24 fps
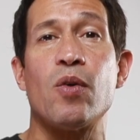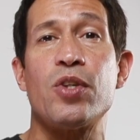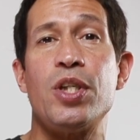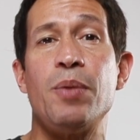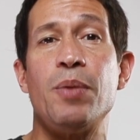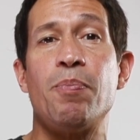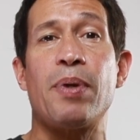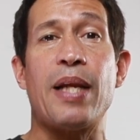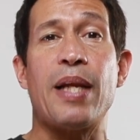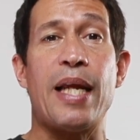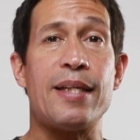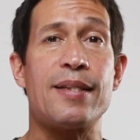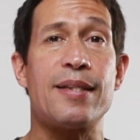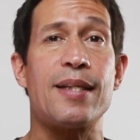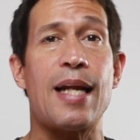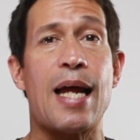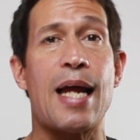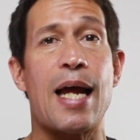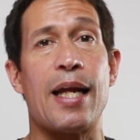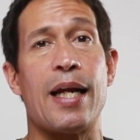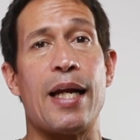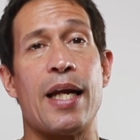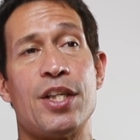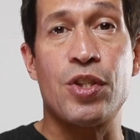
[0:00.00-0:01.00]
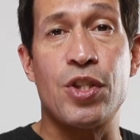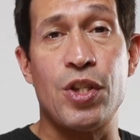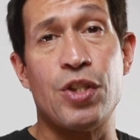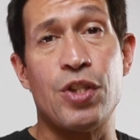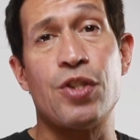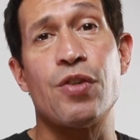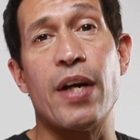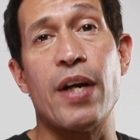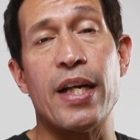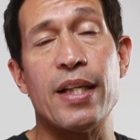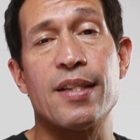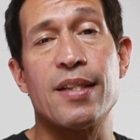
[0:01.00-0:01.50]
she plays a lot and she
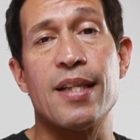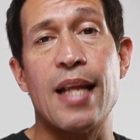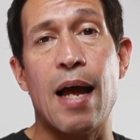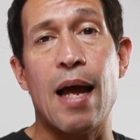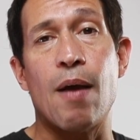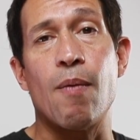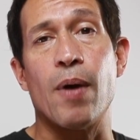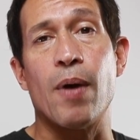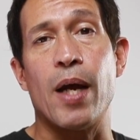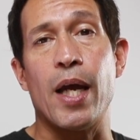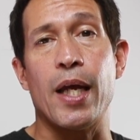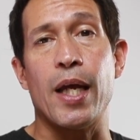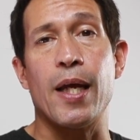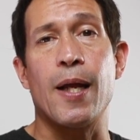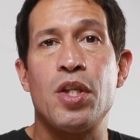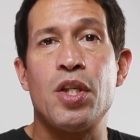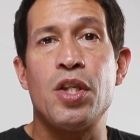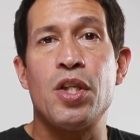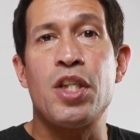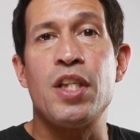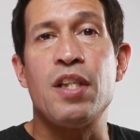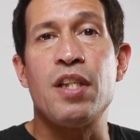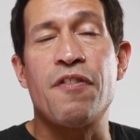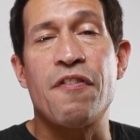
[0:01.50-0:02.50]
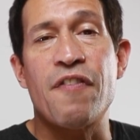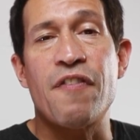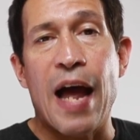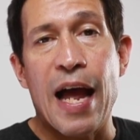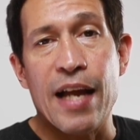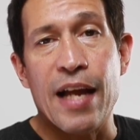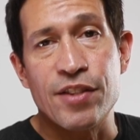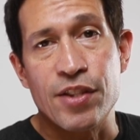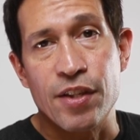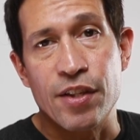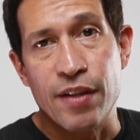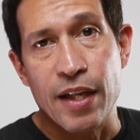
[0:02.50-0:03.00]
trains that way. She's
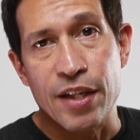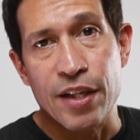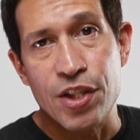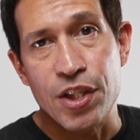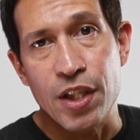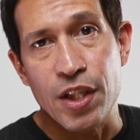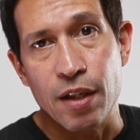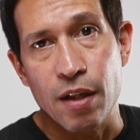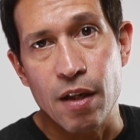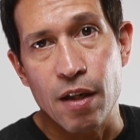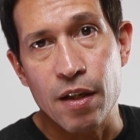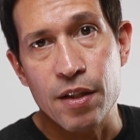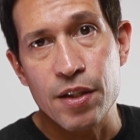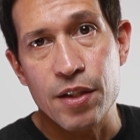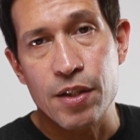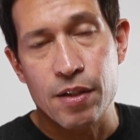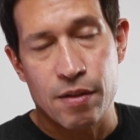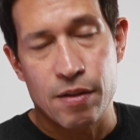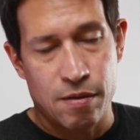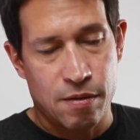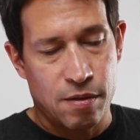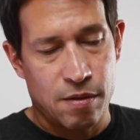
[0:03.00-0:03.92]
faster than she looks.